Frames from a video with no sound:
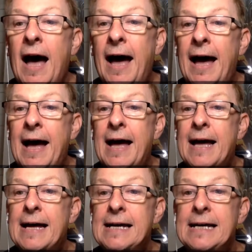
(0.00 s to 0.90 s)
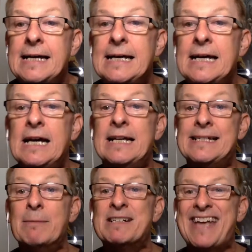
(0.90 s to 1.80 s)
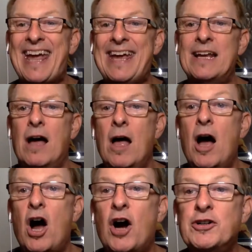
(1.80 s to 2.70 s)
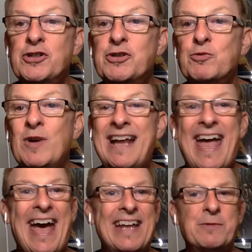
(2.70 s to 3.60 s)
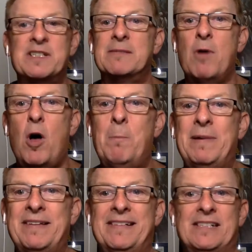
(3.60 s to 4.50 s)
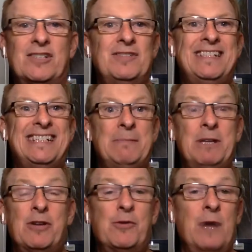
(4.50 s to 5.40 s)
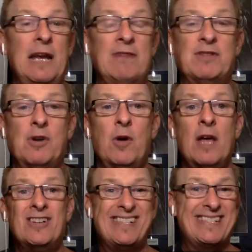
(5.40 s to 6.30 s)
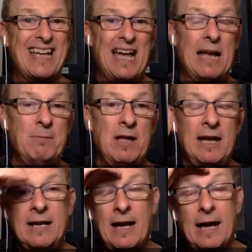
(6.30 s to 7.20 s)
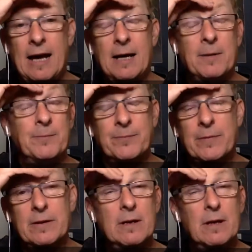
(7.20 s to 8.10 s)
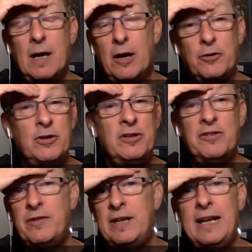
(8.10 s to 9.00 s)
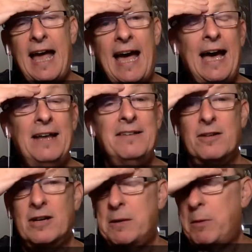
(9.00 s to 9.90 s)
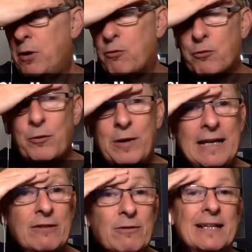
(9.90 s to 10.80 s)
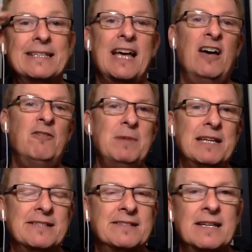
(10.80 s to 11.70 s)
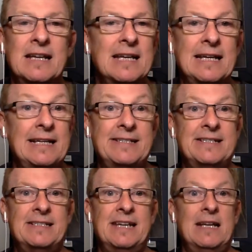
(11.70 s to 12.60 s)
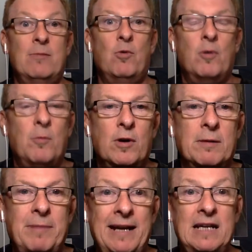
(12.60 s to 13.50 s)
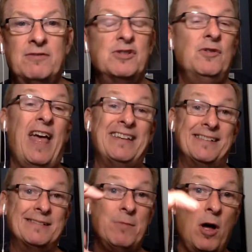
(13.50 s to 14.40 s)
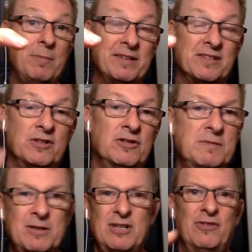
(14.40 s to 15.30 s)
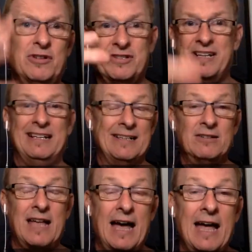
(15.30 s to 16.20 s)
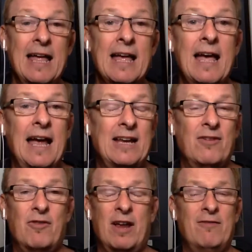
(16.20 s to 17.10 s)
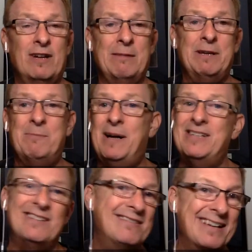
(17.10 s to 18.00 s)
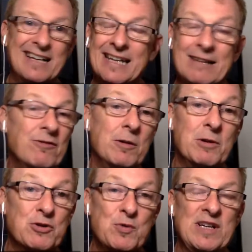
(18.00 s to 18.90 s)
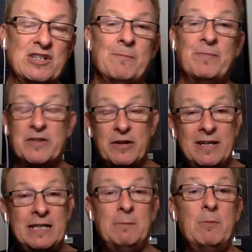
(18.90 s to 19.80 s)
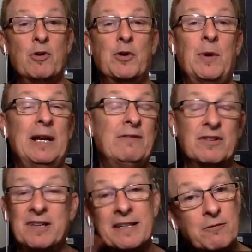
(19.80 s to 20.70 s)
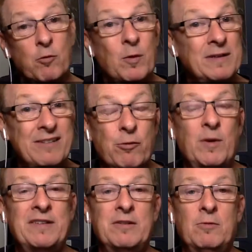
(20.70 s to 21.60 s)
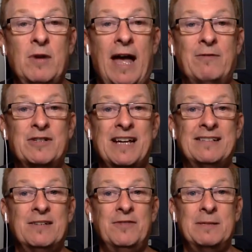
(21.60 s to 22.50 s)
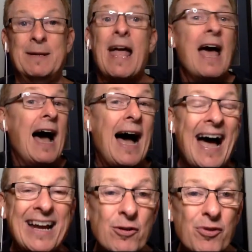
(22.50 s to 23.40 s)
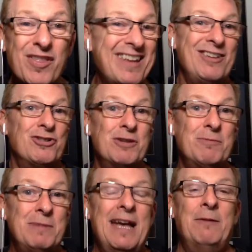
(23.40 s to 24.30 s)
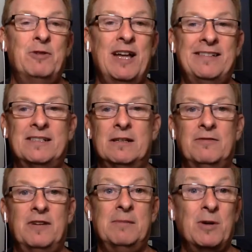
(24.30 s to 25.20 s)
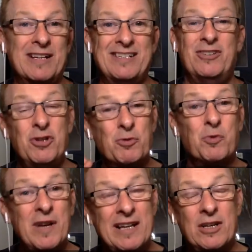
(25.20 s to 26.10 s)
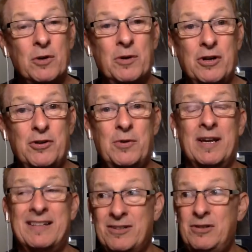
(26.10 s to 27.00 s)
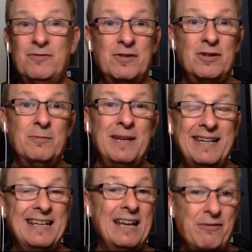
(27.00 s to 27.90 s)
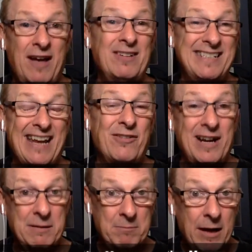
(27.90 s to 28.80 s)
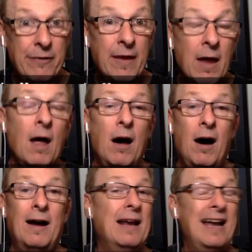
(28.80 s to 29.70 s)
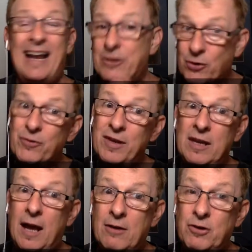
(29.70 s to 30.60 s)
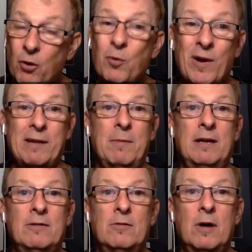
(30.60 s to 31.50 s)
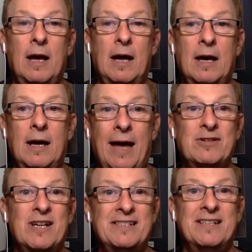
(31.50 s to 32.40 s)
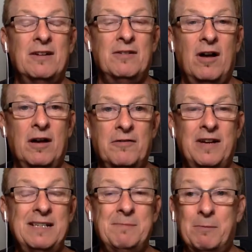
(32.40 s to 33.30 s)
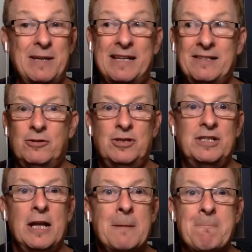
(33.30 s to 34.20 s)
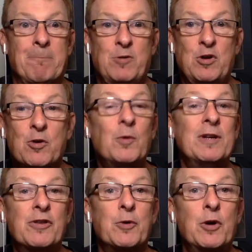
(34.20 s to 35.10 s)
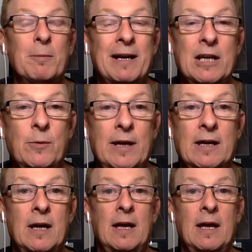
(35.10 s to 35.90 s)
Uh, number 10, harder to run ads with small business. You need to be creative. So just timeline um, our newsfeed ads are going to be really, really tough because it's just getting more and more competitive. So as a small business owner, especially if you're just a little guy, and you have a limited budget, you're not going to get very much reach. So you need to be more creative. There's lots of different ways to advertise on Facebook. I don't think you should be advertising on Facebook until you really know what you're doing. Until you are making like five to ten grand a month online, I don't think I don't recommend uh, advertising on on Facebook because you're just you're going to throw your money away.